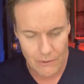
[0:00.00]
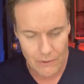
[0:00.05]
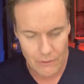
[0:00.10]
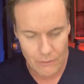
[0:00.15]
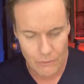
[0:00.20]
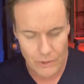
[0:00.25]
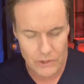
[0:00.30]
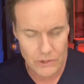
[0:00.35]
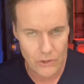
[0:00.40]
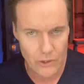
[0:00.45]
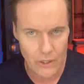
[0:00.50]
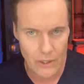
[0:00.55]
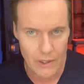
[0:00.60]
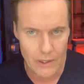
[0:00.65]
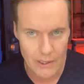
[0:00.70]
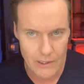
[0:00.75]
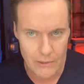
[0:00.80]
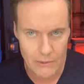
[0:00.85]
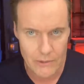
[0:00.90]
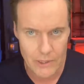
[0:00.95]
what you call a
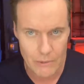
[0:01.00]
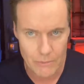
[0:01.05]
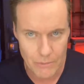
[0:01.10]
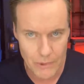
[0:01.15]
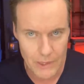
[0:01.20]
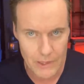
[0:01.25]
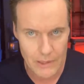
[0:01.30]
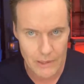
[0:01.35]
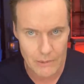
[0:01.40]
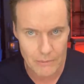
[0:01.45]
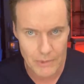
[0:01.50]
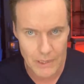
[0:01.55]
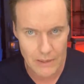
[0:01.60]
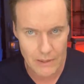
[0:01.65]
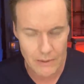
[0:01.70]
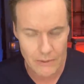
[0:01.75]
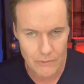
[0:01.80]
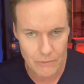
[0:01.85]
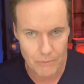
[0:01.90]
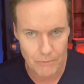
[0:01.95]
healthy breakup,
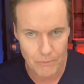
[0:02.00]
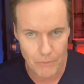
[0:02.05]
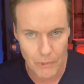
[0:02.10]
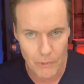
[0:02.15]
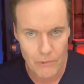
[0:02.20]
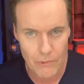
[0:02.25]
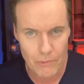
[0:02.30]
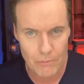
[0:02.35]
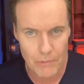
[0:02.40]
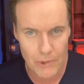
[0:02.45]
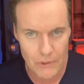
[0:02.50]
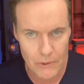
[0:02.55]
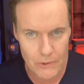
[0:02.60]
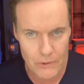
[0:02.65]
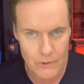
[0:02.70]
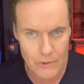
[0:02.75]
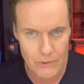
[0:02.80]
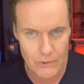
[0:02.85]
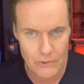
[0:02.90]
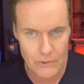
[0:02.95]
because both
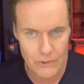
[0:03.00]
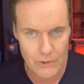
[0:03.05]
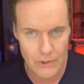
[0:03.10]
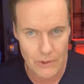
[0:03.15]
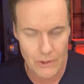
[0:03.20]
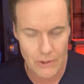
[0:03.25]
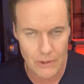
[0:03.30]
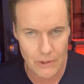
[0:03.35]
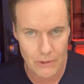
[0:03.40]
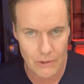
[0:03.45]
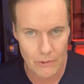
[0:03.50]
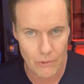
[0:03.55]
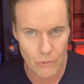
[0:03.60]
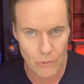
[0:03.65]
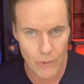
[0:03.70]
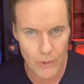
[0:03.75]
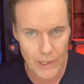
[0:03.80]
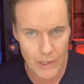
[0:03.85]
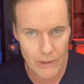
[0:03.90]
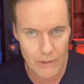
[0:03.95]
partners are
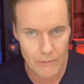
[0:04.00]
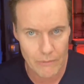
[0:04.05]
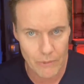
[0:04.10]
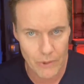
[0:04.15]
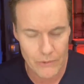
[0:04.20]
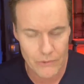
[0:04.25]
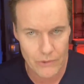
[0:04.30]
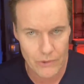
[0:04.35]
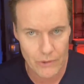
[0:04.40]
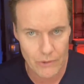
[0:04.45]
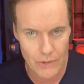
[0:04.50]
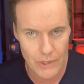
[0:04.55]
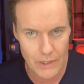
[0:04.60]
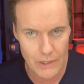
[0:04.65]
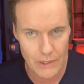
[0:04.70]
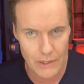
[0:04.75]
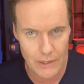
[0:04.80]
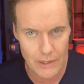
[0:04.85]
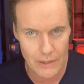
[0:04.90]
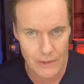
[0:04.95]
aware of what's going
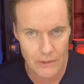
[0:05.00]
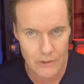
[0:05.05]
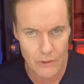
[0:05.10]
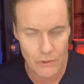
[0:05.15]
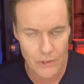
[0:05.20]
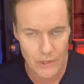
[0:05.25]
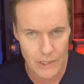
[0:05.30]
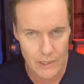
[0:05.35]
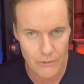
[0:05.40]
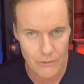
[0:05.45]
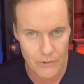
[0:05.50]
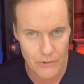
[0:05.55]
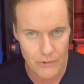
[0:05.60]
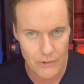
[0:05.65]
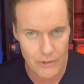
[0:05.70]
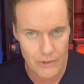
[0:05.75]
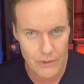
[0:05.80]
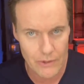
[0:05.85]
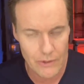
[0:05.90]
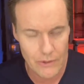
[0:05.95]
on and they're okay with
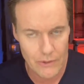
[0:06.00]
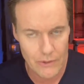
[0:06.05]
it.